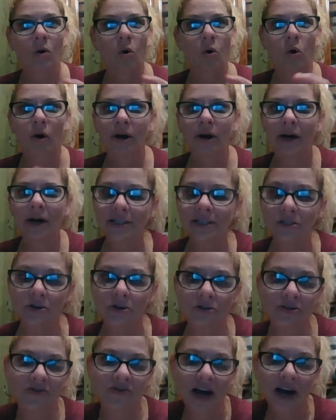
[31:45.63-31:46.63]
organize
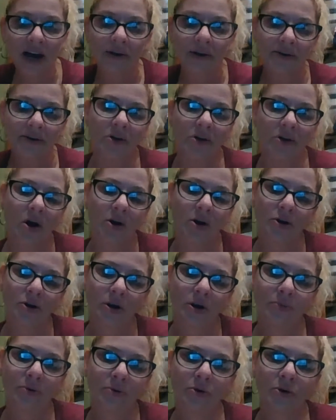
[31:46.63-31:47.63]
those files on your
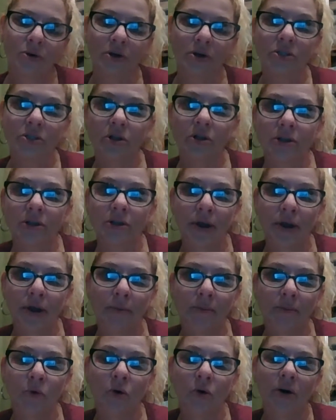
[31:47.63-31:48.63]
computer so that they
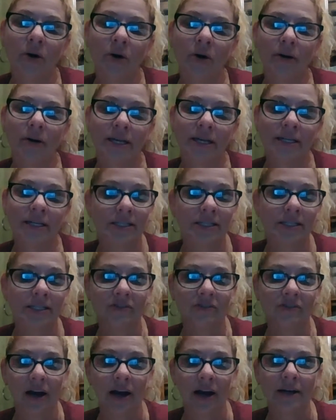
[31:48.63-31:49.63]
are more easy to
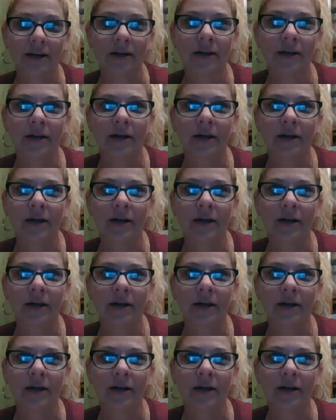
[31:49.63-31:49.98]
find.